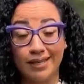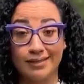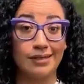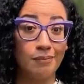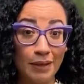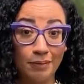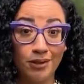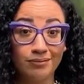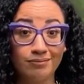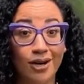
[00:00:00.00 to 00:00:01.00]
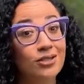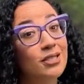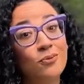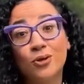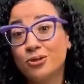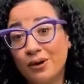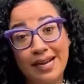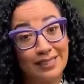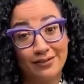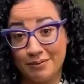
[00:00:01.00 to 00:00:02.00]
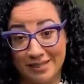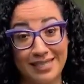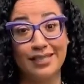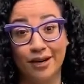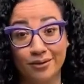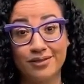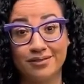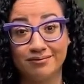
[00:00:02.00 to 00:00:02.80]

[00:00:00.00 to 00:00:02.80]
And some people are just more attractive to mosquitoes.